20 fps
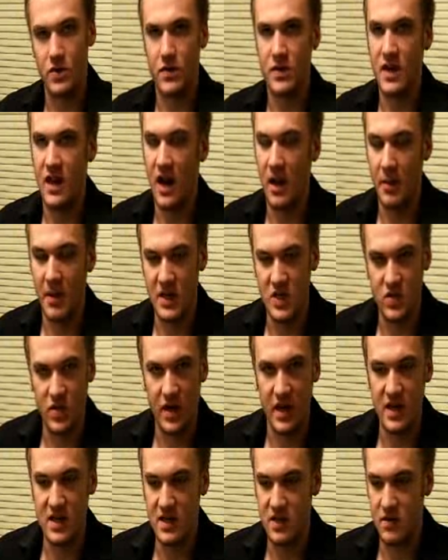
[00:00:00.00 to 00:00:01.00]
You cannot make
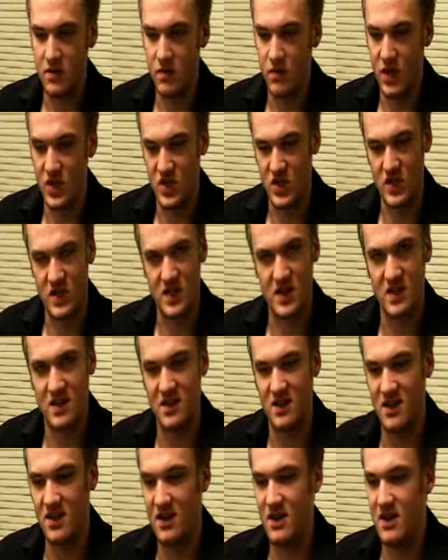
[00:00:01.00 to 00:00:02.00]
straights,
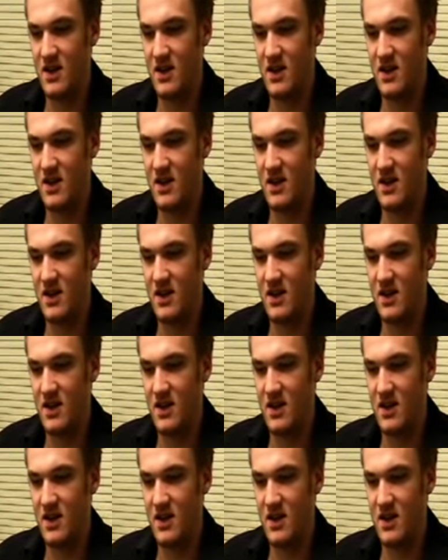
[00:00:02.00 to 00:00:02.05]
flushes,